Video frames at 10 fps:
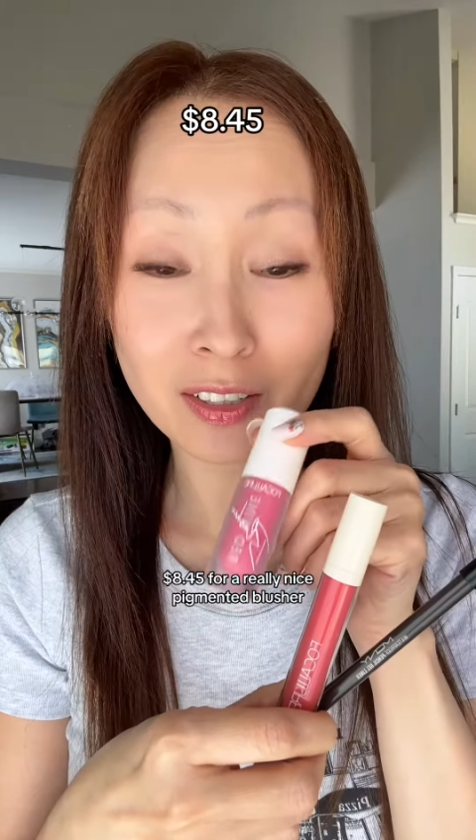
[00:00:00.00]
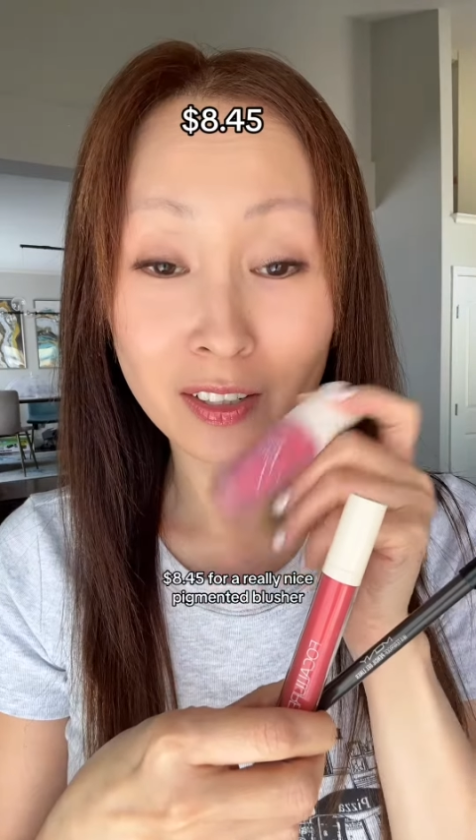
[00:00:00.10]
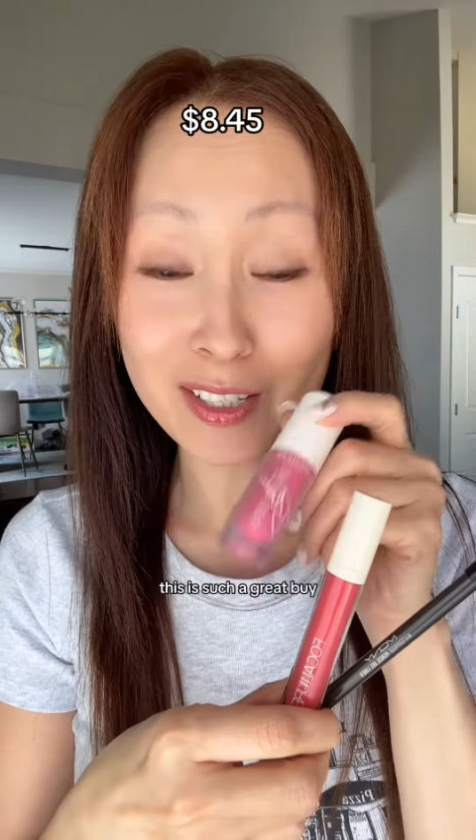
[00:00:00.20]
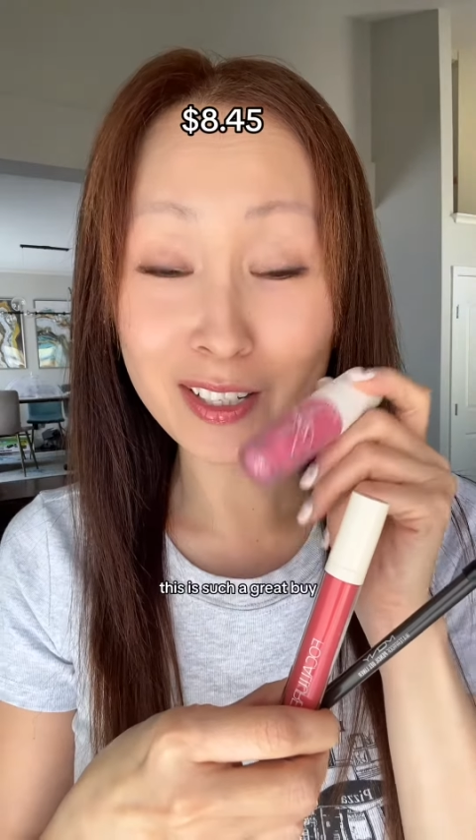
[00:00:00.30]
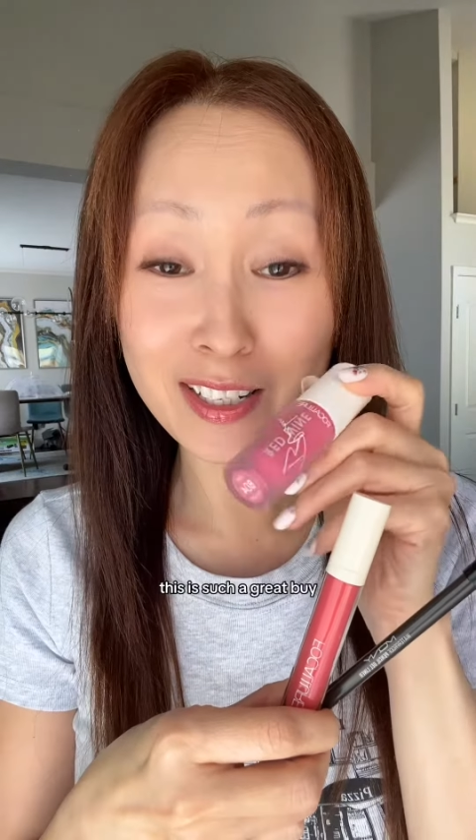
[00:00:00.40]

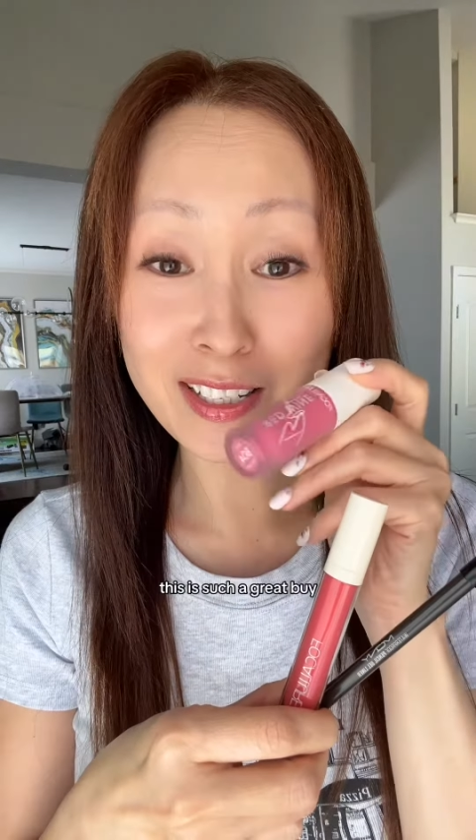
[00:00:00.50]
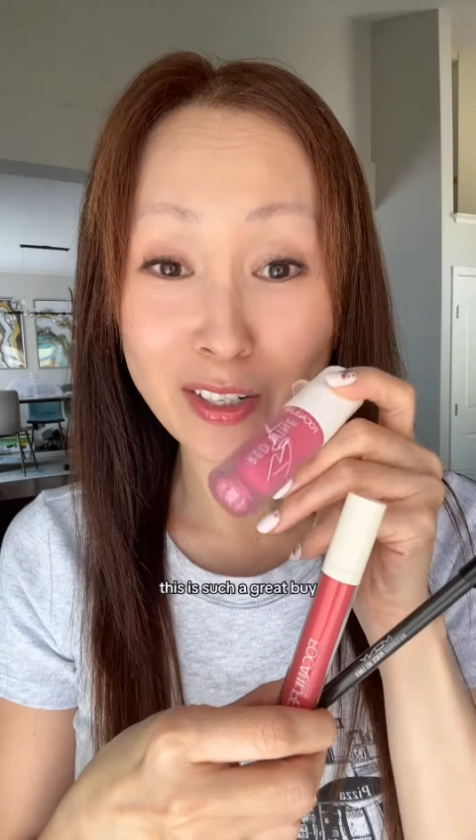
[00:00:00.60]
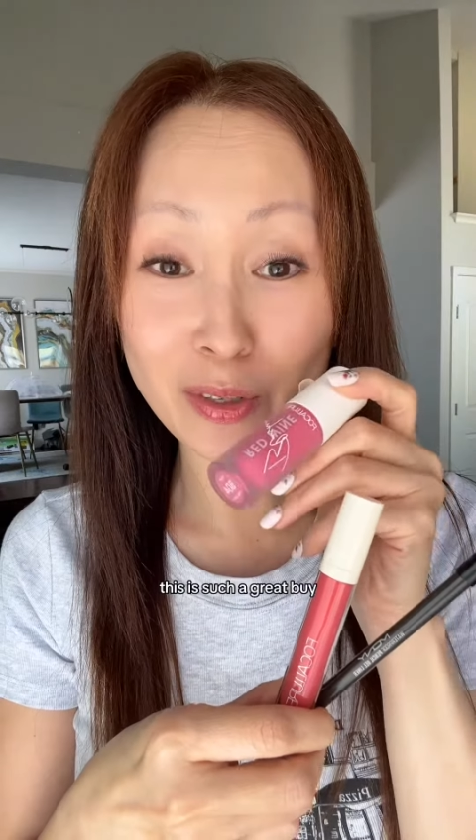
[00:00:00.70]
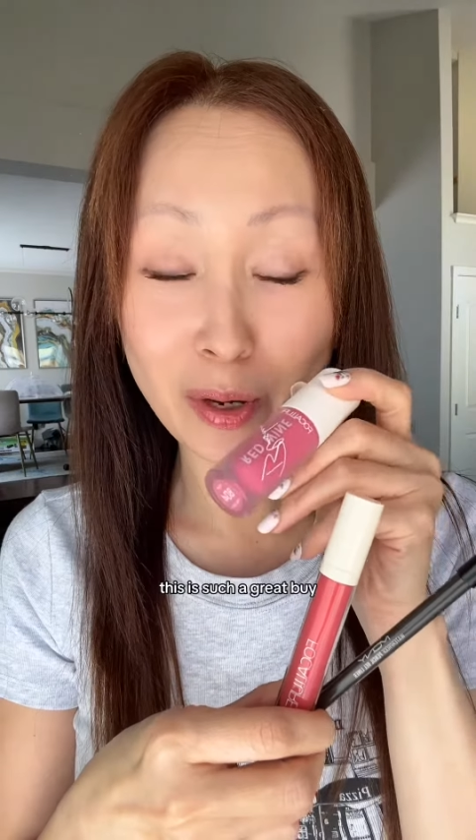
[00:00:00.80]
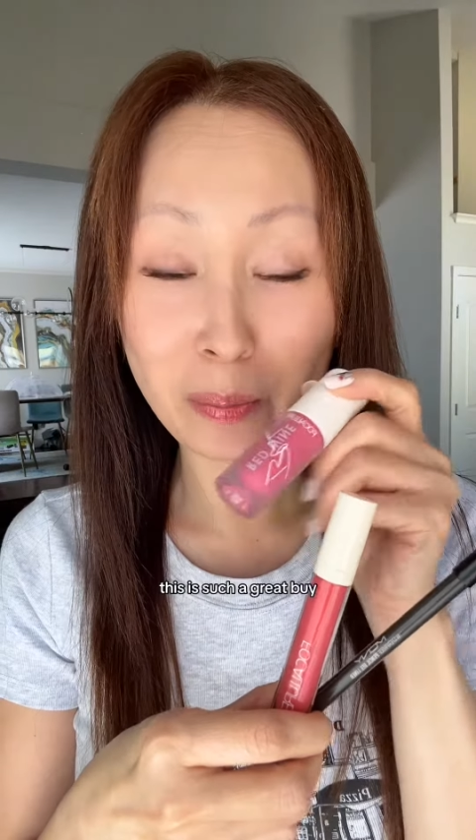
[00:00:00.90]
This is
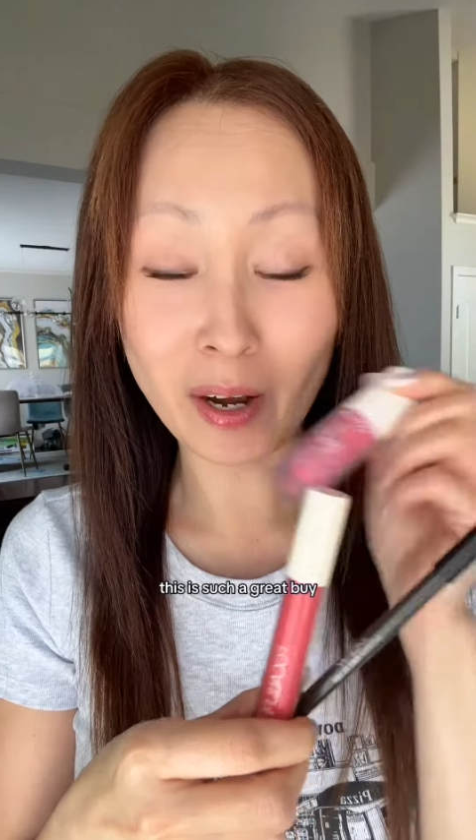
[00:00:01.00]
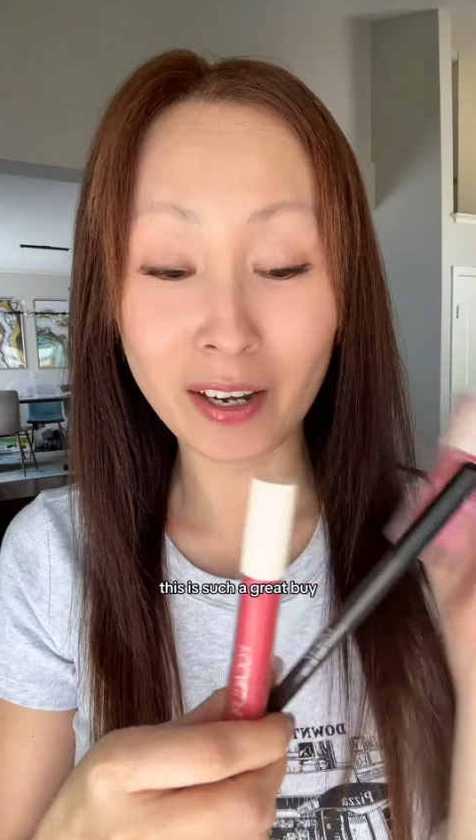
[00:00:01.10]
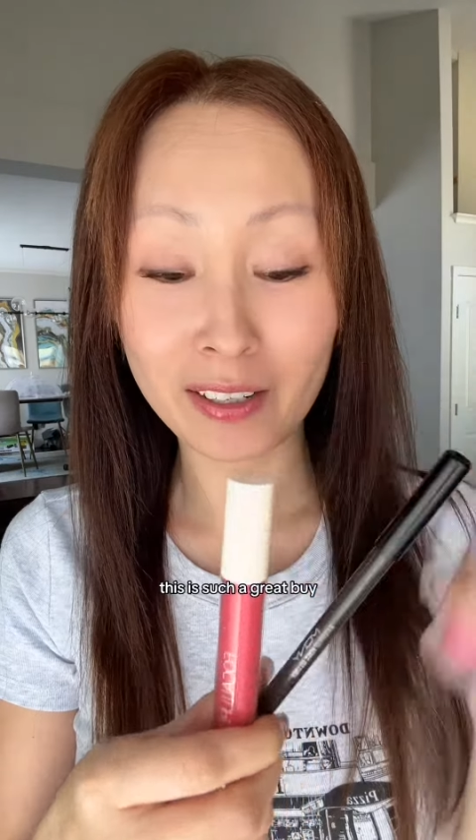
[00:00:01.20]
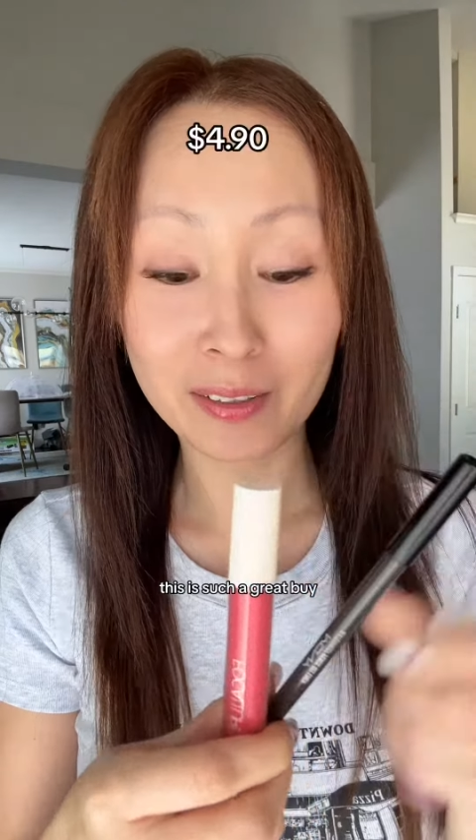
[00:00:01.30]
such a great buy.